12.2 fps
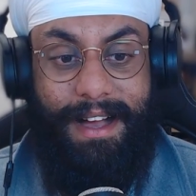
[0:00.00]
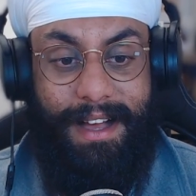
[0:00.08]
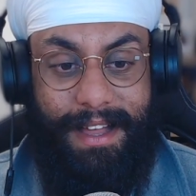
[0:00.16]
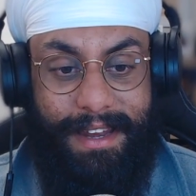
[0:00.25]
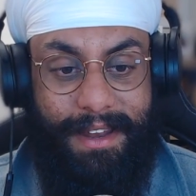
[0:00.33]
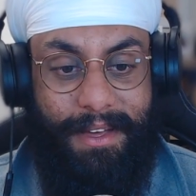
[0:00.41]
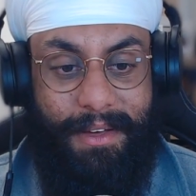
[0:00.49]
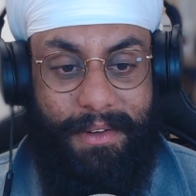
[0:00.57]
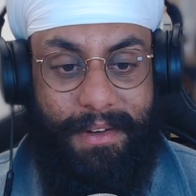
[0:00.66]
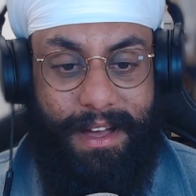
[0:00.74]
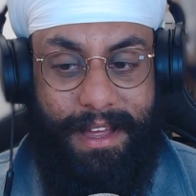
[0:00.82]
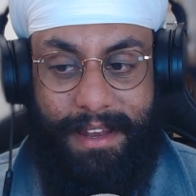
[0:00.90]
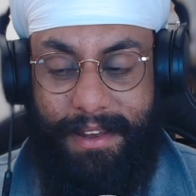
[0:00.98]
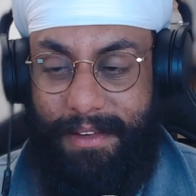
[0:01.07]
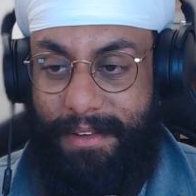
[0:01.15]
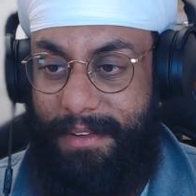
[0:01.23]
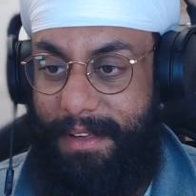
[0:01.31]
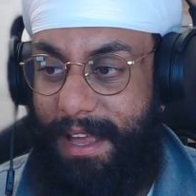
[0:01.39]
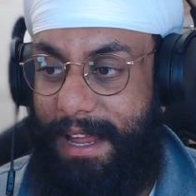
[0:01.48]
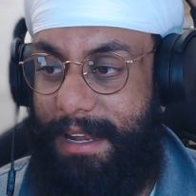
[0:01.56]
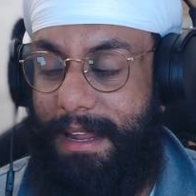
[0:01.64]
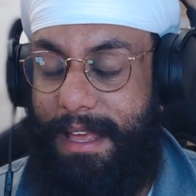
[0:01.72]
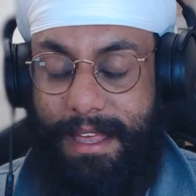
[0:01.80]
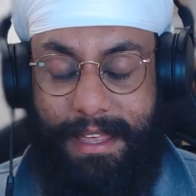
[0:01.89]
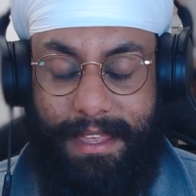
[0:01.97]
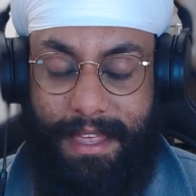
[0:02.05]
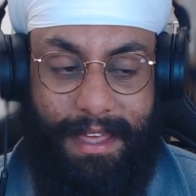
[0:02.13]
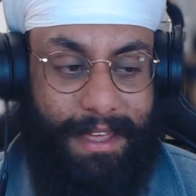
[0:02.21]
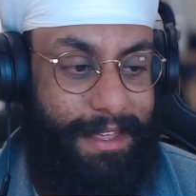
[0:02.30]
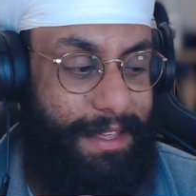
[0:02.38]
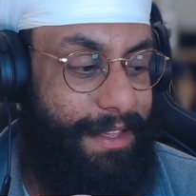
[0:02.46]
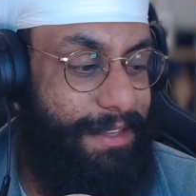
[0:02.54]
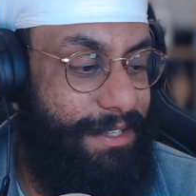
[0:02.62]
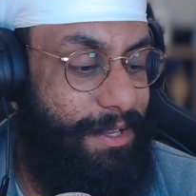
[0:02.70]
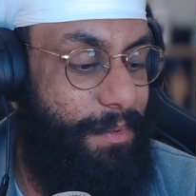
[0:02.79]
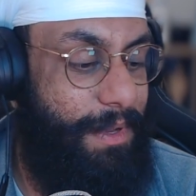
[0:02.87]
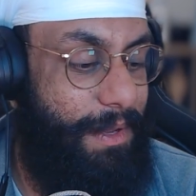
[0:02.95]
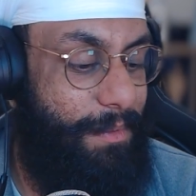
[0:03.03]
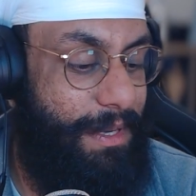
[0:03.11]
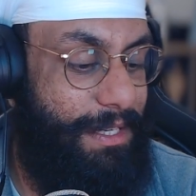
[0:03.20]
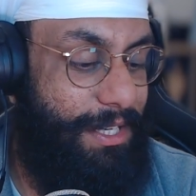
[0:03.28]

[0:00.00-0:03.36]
I know, I know, and yeah. So we, so we did you,